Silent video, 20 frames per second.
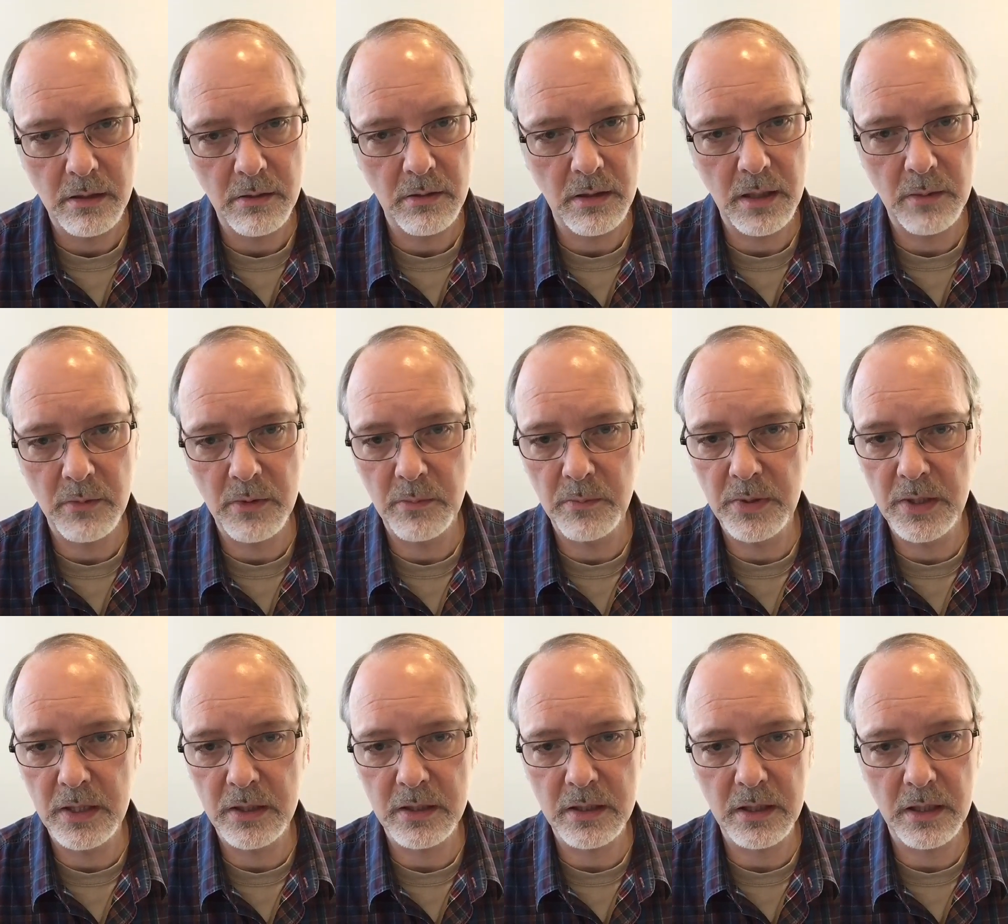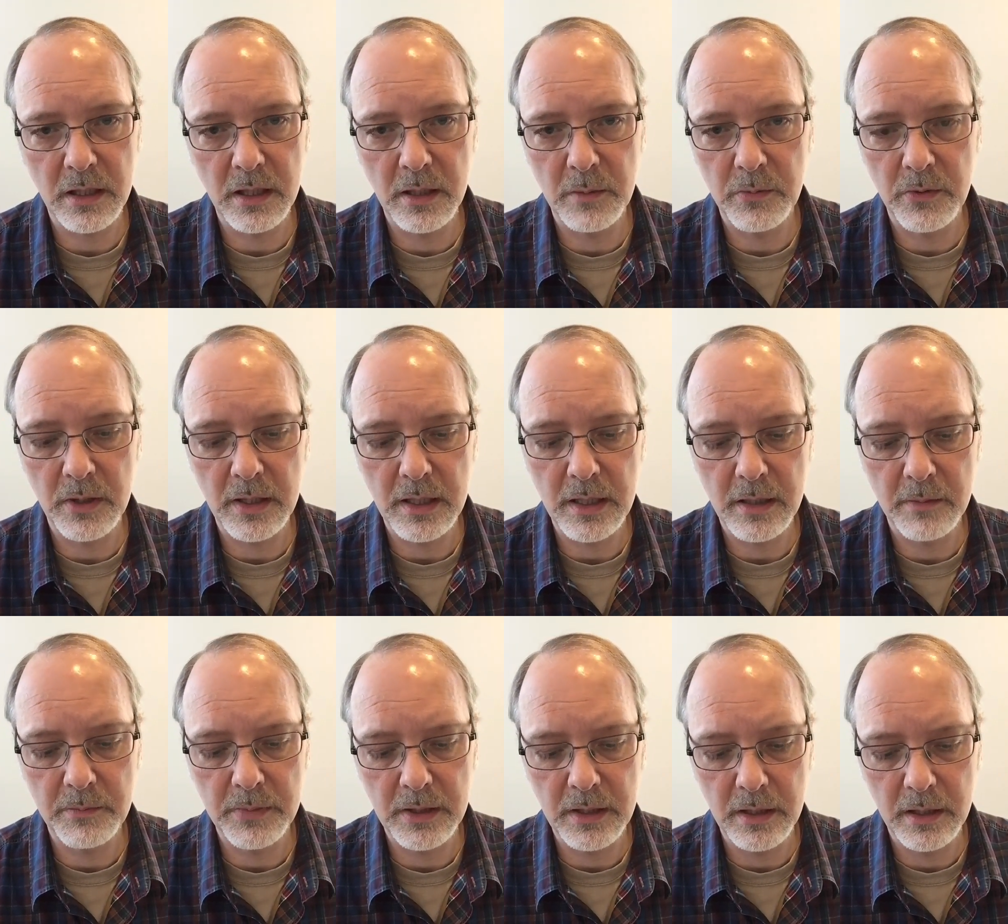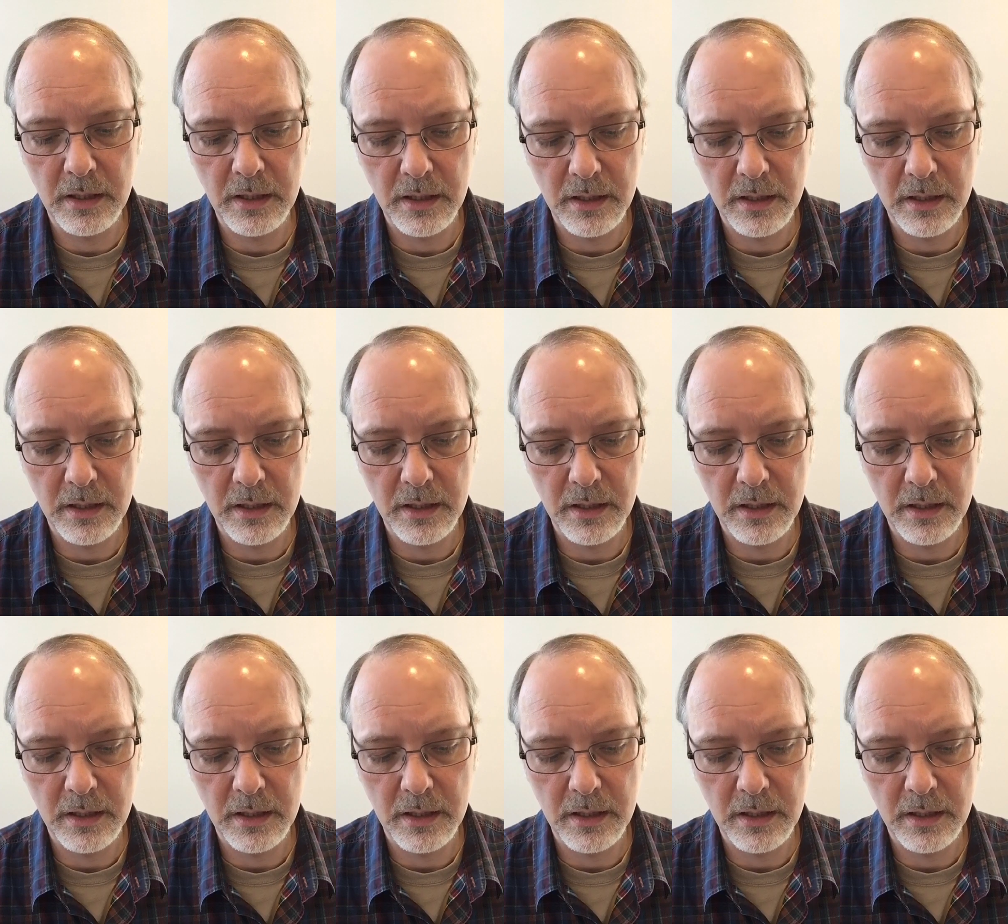Try my best to keep her happy.